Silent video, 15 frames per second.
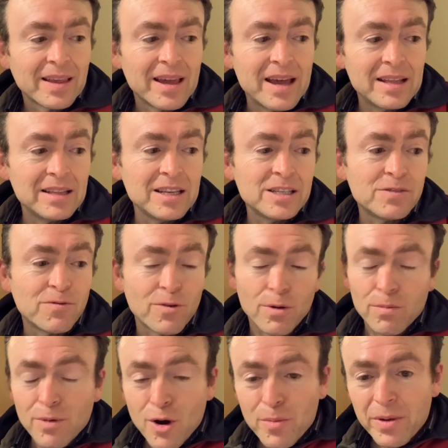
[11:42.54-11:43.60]
at least for a
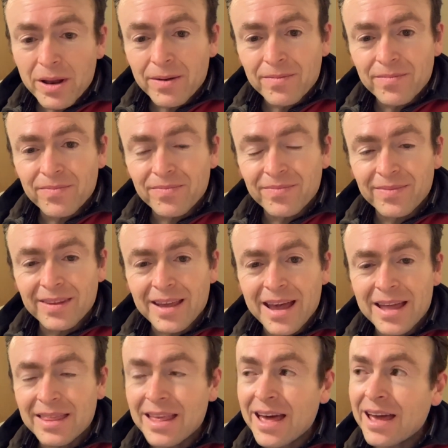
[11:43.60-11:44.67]
moment.
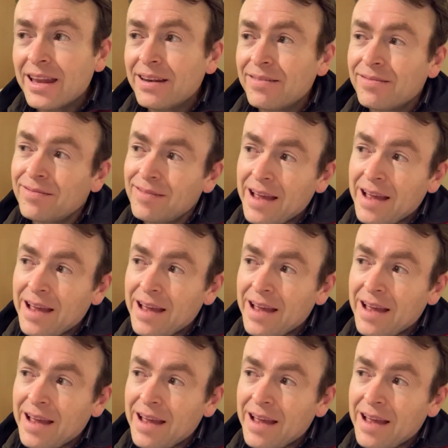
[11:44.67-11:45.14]
And then,